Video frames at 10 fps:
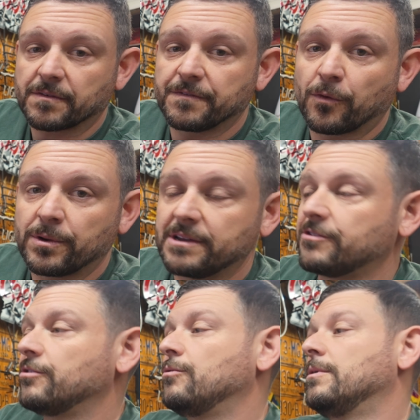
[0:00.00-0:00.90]

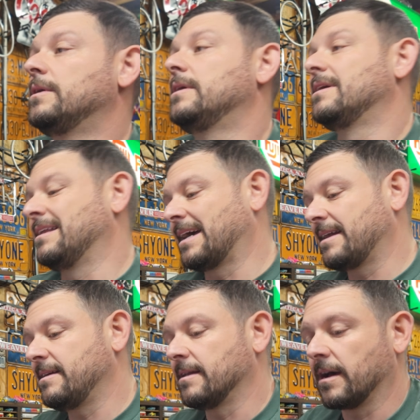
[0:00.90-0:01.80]

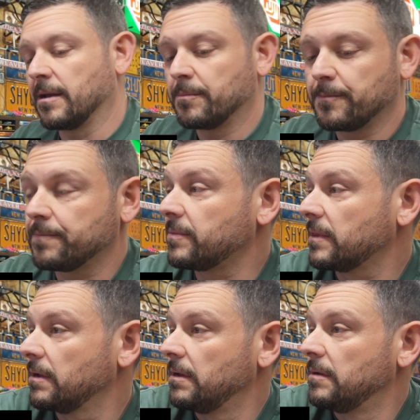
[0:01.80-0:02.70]
$42.99
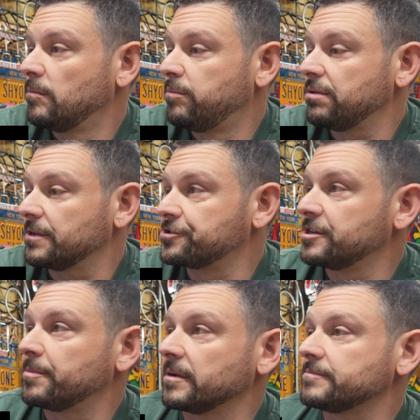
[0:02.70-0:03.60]
plus
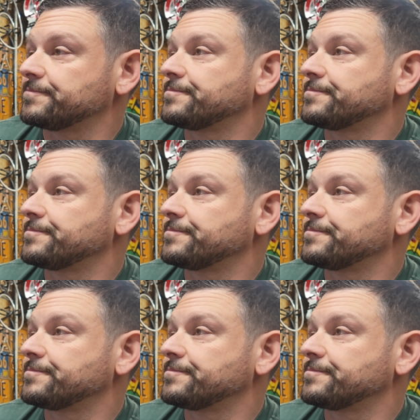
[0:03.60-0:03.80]
shipping.